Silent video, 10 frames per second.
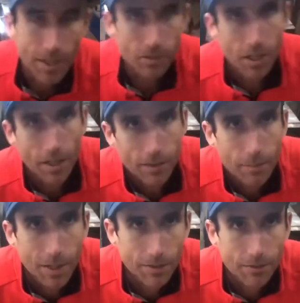want to talk to you
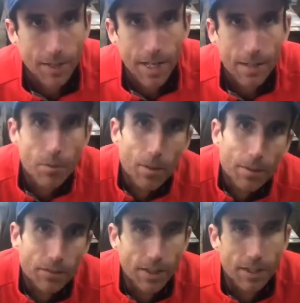about the random
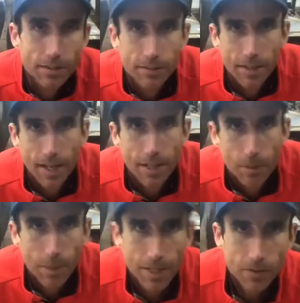orbit sander today a
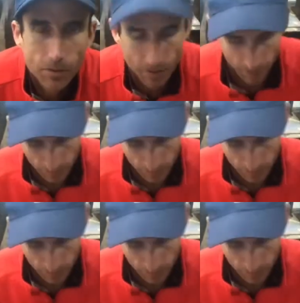little bit. So this